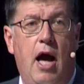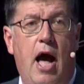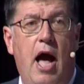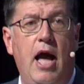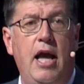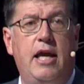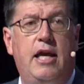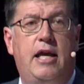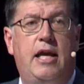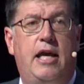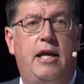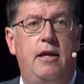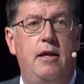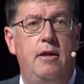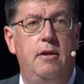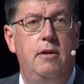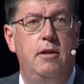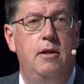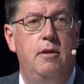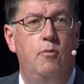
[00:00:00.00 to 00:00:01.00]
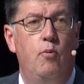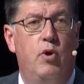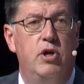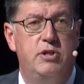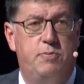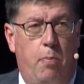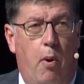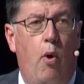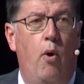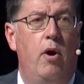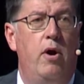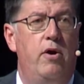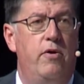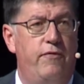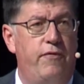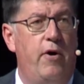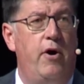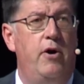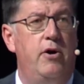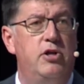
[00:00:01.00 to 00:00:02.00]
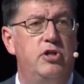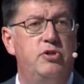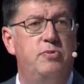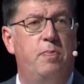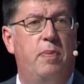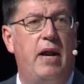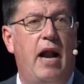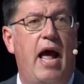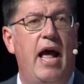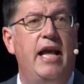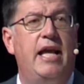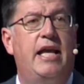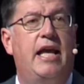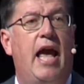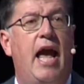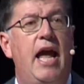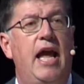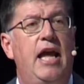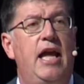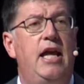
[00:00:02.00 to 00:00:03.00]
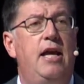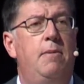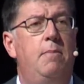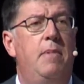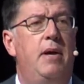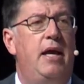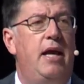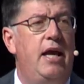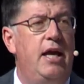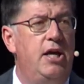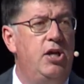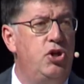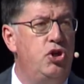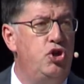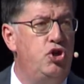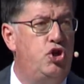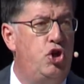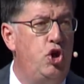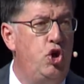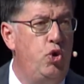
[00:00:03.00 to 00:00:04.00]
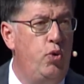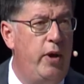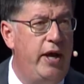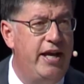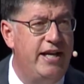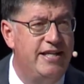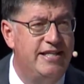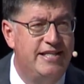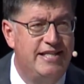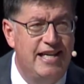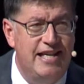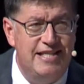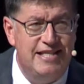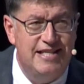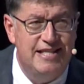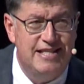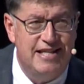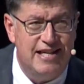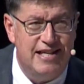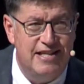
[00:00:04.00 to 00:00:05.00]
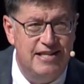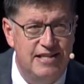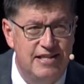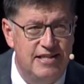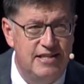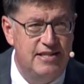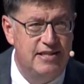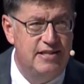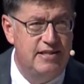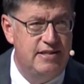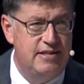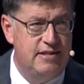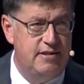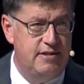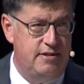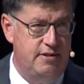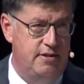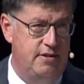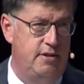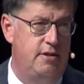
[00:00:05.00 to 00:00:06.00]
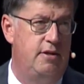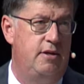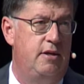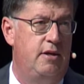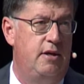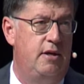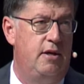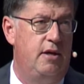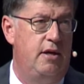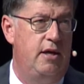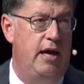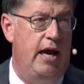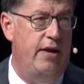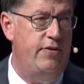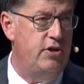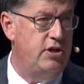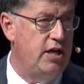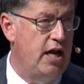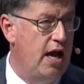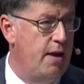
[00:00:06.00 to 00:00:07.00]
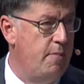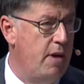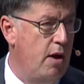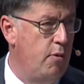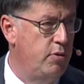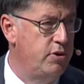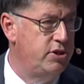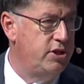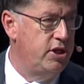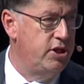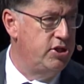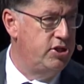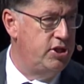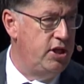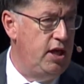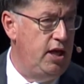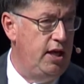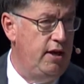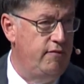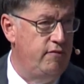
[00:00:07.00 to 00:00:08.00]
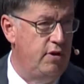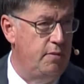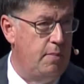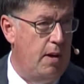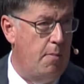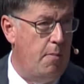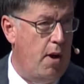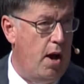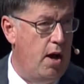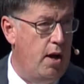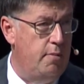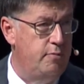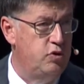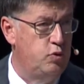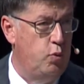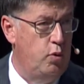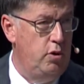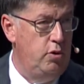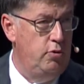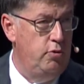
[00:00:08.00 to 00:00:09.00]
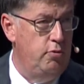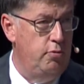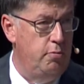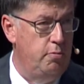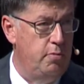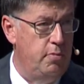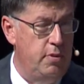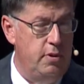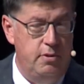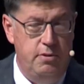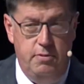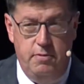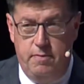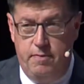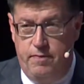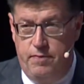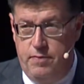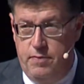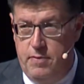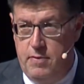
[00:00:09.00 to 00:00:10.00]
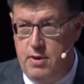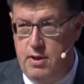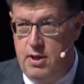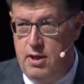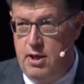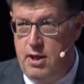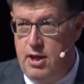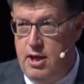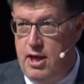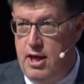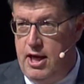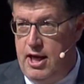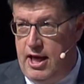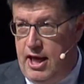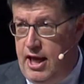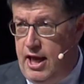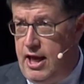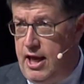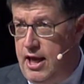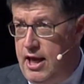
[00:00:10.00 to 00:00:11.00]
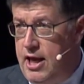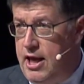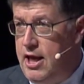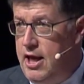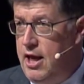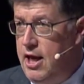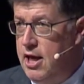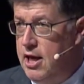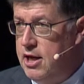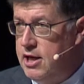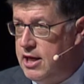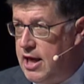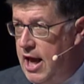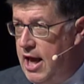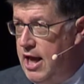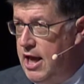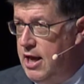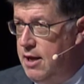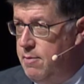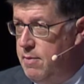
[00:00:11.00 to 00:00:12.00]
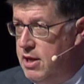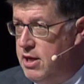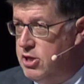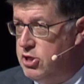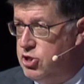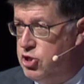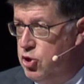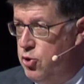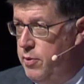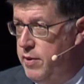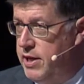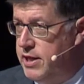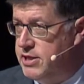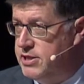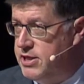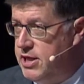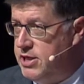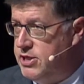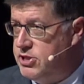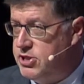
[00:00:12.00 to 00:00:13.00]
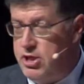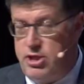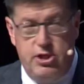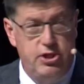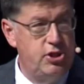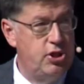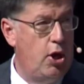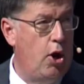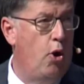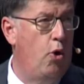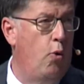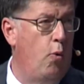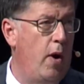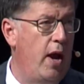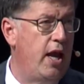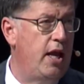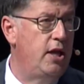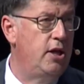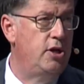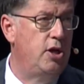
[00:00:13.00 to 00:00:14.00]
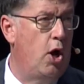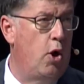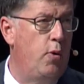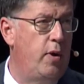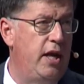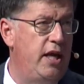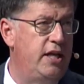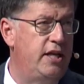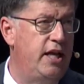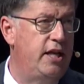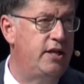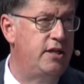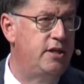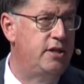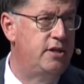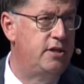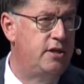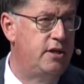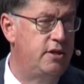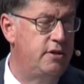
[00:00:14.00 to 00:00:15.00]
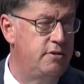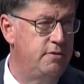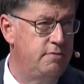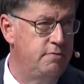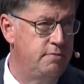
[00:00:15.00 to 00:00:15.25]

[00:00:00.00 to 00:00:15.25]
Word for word: I was born first, but I came into existence at the time I was conceived in my mom's womb. He came into existence. Oh, wait, no, he didn't.